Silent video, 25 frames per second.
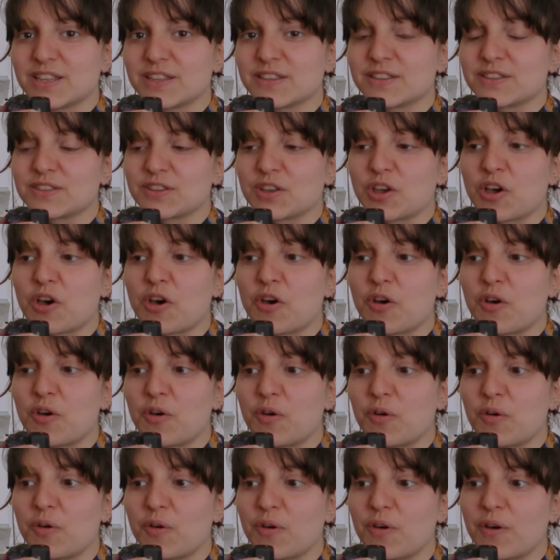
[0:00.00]

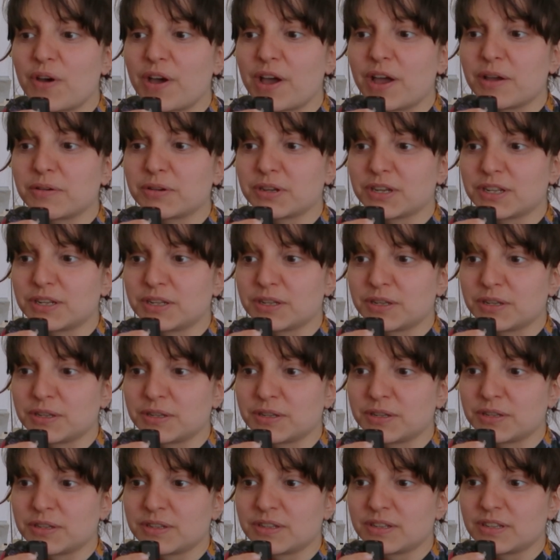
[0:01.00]
So
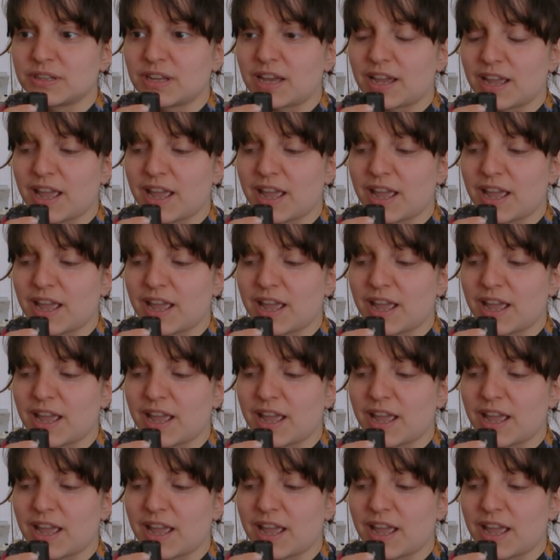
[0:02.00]
I